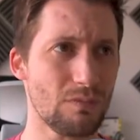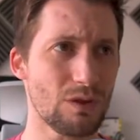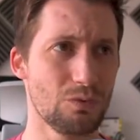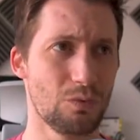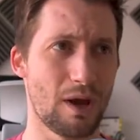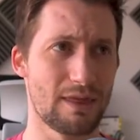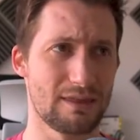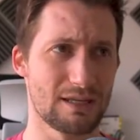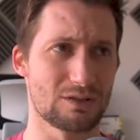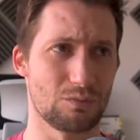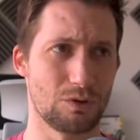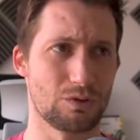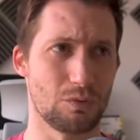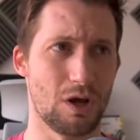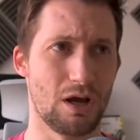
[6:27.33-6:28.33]
where this
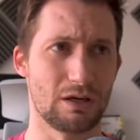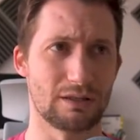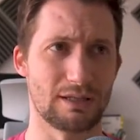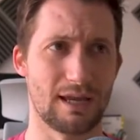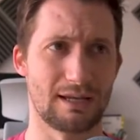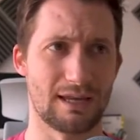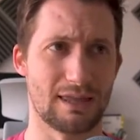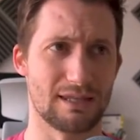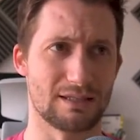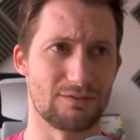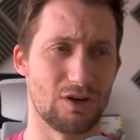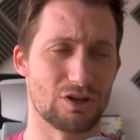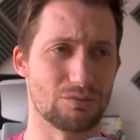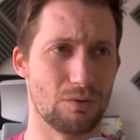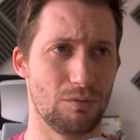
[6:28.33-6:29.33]
would work, yeah, get this
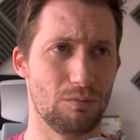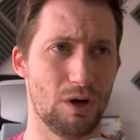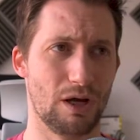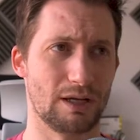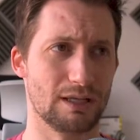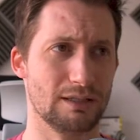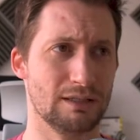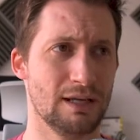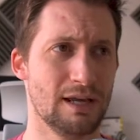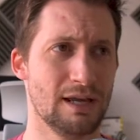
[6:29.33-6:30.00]
first one working.